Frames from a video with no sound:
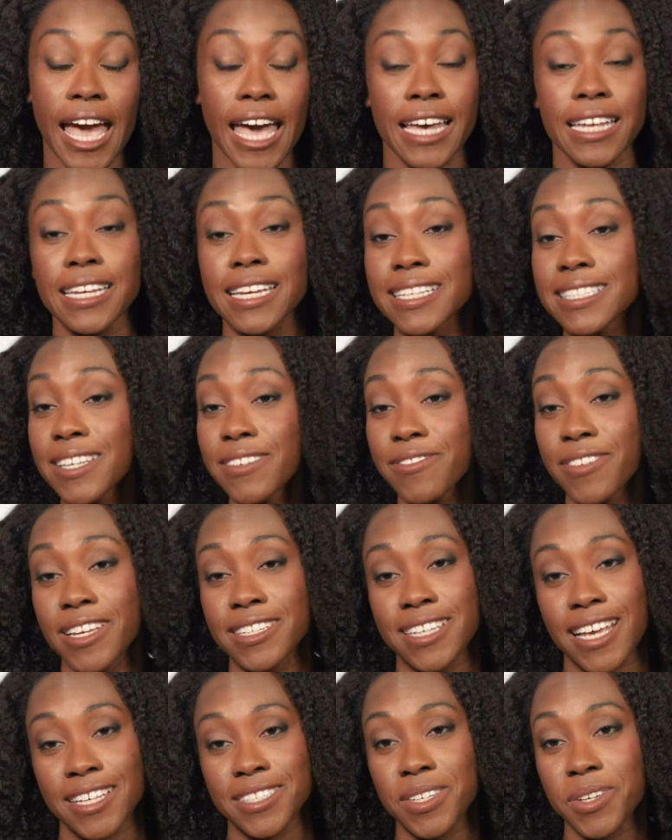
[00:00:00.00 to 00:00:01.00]
And it's a
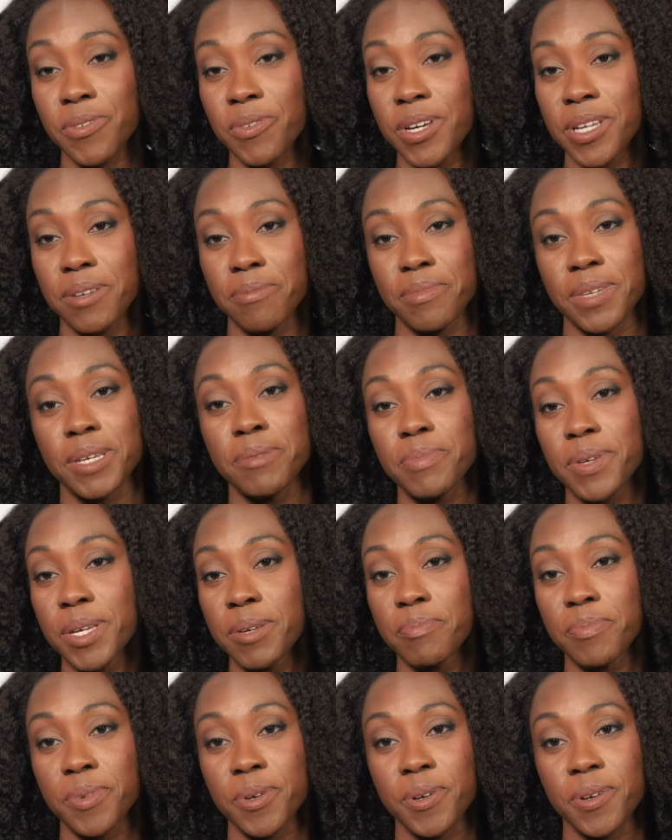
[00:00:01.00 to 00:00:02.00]
fantastic way to meet
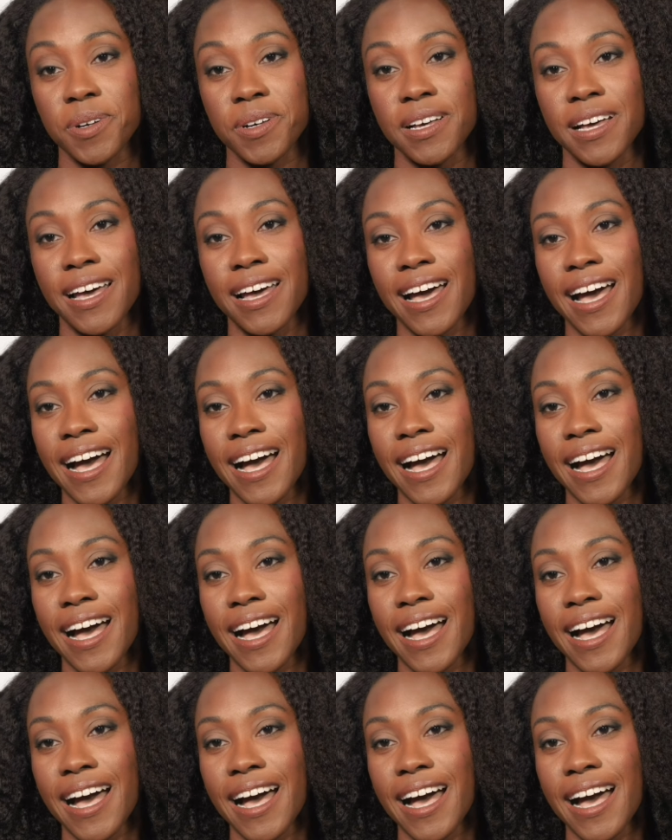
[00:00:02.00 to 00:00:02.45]
people.